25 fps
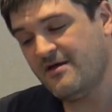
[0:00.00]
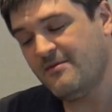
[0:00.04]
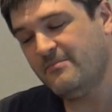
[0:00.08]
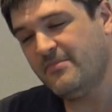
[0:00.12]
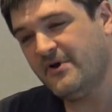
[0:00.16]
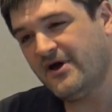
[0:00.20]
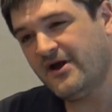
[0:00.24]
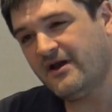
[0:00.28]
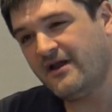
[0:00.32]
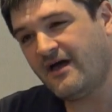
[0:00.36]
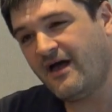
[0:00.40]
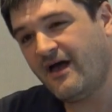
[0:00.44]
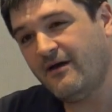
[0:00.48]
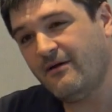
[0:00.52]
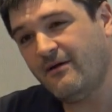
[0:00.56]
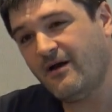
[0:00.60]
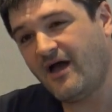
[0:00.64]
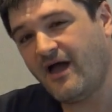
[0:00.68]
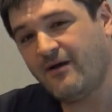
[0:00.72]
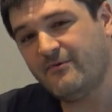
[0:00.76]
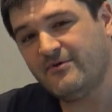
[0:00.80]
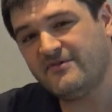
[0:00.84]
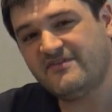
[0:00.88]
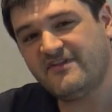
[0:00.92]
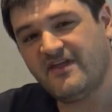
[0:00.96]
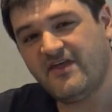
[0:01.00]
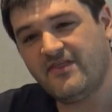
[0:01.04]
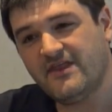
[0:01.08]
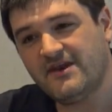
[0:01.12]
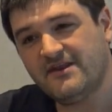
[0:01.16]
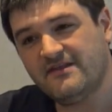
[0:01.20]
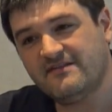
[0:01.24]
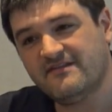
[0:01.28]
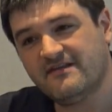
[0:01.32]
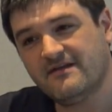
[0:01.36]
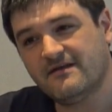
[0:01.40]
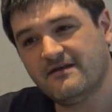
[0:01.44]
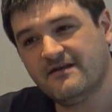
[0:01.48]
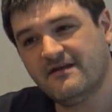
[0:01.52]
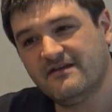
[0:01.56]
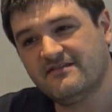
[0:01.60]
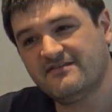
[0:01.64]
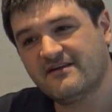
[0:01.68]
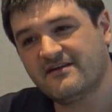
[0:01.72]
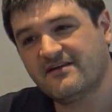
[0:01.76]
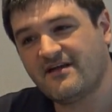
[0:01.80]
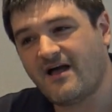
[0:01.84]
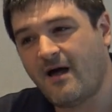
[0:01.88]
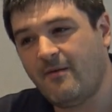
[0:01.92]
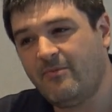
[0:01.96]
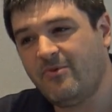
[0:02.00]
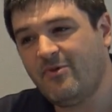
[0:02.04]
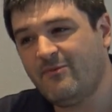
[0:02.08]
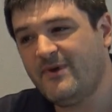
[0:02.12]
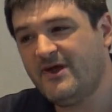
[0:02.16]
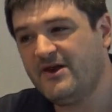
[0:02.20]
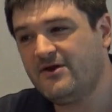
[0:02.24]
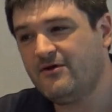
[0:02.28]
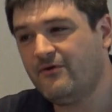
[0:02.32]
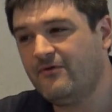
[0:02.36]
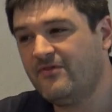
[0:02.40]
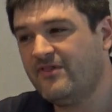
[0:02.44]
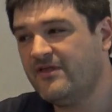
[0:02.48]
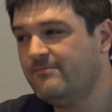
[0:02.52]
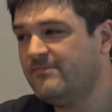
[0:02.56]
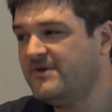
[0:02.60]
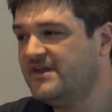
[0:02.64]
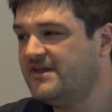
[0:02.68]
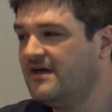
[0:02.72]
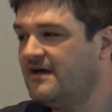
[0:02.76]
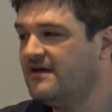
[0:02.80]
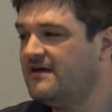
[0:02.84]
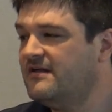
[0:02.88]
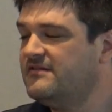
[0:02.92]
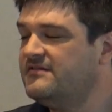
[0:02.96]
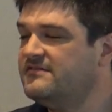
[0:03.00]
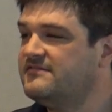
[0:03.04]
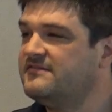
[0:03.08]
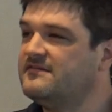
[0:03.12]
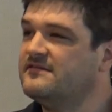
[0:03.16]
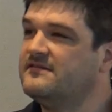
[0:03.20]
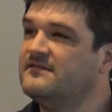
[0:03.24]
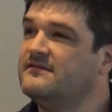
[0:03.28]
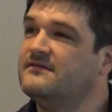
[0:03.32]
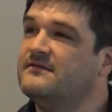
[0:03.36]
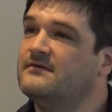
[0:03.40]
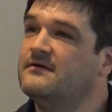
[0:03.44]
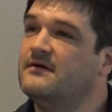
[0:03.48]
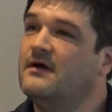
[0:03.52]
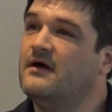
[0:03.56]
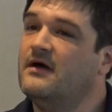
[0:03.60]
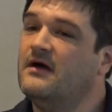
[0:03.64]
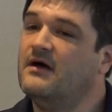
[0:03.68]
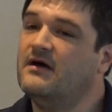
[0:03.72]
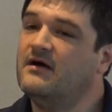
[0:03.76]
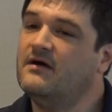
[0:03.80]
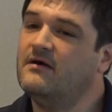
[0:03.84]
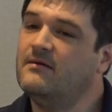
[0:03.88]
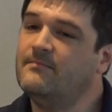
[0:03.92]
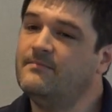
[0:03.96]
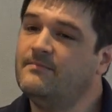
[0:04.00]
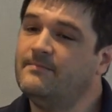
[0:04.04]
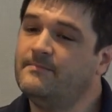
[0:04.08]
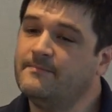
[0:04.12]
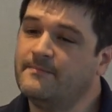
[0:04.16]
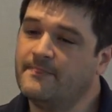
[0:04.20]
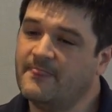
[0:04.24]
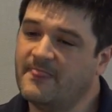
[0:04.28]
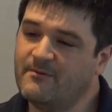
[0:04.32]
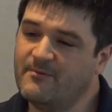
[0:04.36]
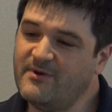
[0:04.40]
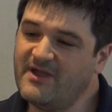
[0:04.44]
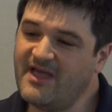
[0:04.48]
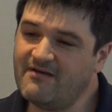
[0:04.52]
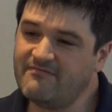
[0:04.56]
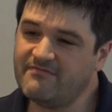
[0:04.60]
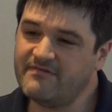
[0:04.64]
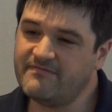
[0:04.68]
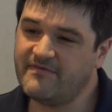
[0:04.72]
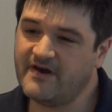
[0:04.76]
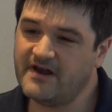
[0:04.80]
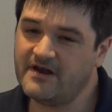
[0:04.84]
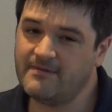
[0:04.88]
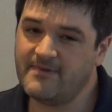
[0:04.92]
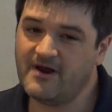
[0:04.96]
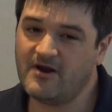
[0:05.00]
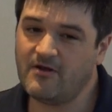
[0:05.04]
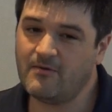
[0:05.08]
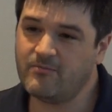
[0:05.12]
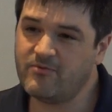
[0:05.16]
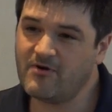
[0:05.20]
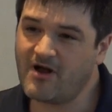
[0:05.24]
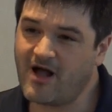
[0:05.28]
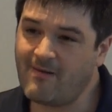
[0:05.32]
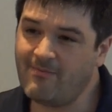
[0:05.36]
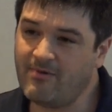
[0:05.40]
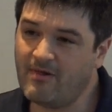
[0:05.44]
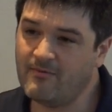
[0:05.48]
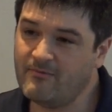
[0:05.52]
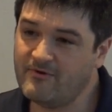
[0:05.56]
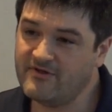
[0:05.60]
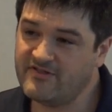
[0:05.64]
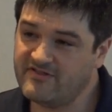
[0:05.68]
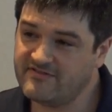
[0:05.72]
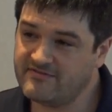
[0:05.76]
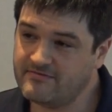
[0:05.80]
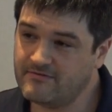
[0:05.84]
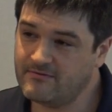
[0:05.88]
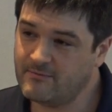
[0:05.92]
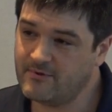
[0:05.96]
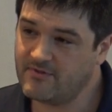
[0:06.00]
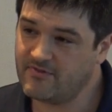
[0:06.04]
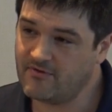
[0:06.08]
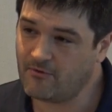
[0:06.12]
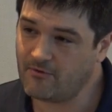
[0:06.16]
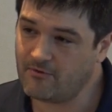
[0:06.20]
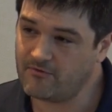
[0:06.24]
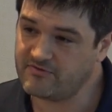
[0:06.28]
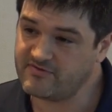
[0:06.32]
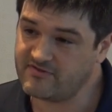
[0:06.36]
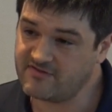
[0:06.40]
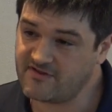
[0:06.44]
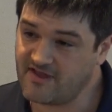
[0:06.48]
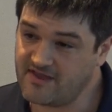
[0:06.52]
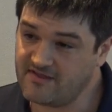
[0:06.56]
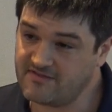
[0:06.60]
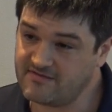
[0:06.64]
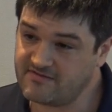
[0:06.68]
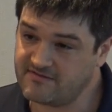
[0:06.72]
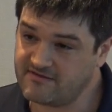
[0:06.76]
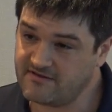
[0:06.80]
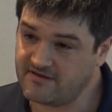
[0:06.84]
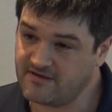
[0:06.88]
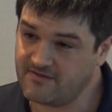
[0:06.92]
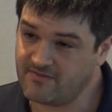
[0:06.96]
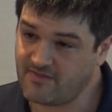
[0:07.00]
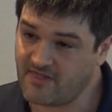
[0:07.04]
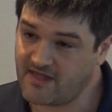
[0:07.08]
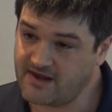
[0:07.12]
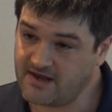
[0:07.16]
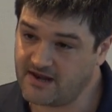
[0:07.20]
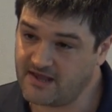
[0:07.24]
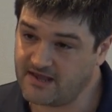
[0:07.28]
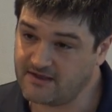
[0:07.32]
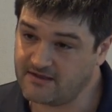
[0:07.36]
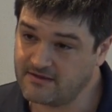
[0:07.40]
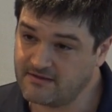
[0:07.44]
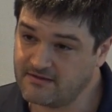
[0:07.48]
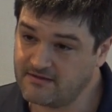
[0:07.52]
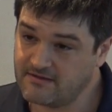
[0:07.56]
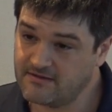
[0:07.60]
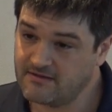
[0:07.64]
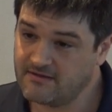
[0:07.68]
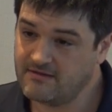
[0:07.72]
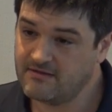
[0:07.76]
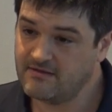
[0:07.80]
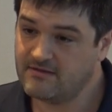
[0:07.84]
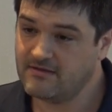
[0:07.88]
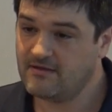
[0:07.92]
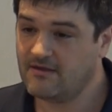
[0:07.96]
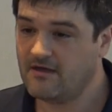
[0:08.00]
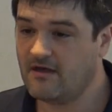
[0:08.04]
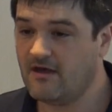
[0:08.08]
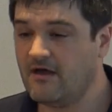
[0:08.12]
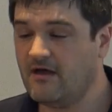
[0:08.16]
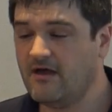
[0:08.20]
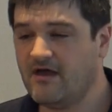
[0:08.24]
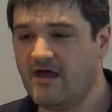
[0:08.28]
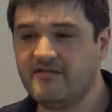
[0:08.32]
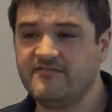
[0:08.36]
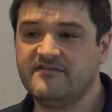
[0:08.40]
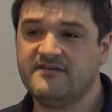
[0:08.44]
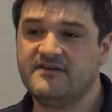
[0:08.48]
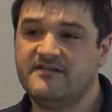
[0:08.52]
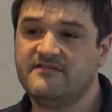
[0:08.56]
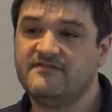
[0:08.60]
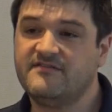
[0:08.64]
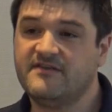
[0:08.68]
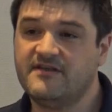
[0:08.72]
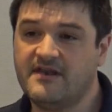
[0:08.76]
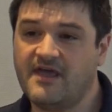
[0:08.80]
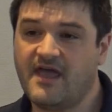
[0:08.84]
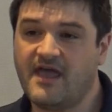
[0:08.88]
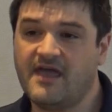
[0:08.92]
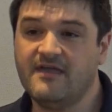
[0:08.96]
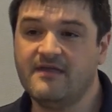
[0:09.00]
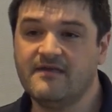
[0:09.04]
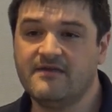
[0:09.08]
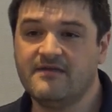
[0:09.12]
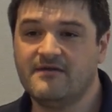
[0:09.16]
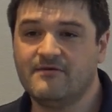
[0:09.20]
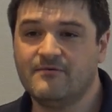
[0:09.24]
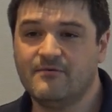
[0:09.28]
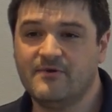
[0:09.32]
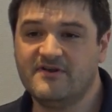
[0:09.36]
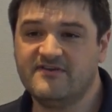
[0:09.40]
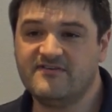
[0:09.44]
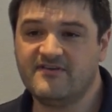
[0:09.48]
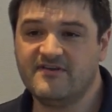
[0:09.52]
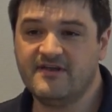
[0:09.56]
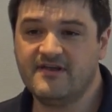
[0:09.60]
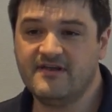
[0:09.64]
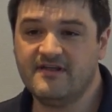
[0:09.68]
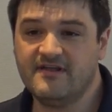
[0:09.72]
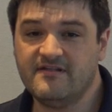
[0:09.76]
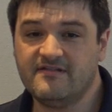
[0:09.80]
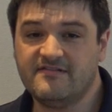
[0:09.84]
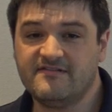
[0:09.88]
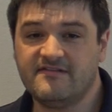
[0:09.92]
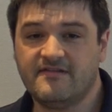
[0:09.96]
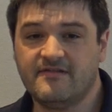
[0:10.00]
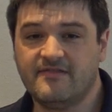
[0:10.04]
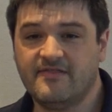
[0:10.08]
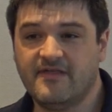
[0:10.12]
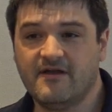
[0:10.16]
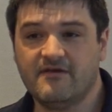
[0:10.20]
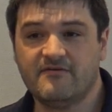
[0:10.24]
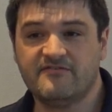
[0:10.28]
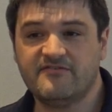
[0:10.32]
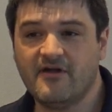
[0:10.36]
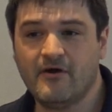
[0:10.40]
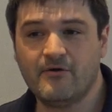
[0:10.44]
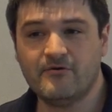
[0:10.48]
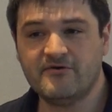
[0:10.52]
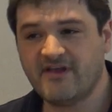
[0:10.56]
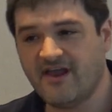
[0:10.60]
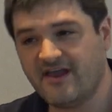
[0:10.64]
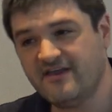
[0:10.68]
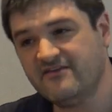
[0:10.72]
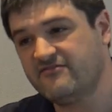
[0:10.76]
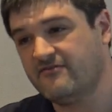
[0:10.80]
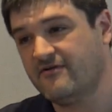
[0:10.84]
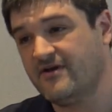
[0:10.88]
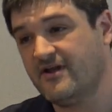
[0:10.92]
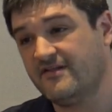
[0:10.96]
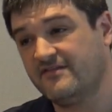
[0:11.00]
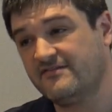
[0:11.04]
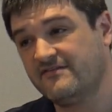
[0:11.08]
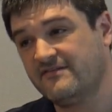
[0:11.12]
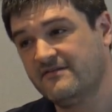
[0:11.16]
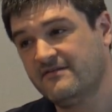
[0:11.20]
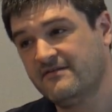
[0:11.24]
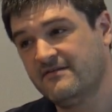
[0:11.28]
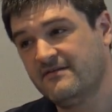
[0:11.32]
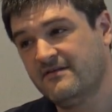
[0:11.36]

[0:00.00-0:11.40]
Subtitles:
But I would say that it's a complement only because we have a fundamental problem with old states in Lightning as it is today, which is they're so dangerous.